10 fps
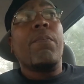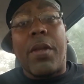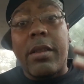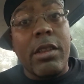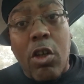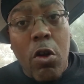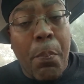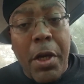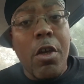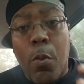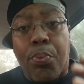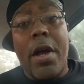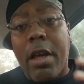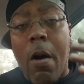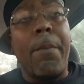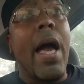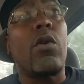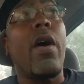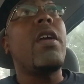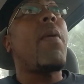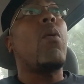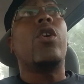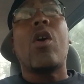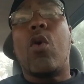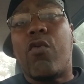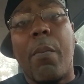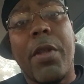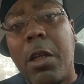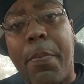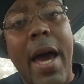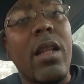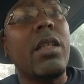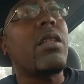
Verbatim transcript: This is going to be your breakout battle. Everybody want to know what Rum Nitty battle is?